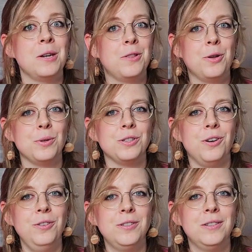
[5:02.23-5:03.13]
The
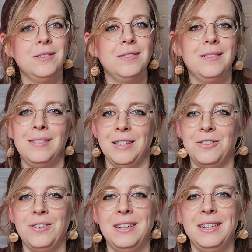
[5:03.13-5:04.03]
result?
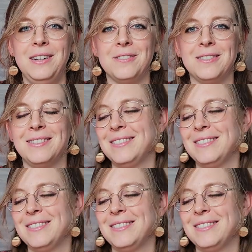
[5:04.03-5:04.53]
Let's find out.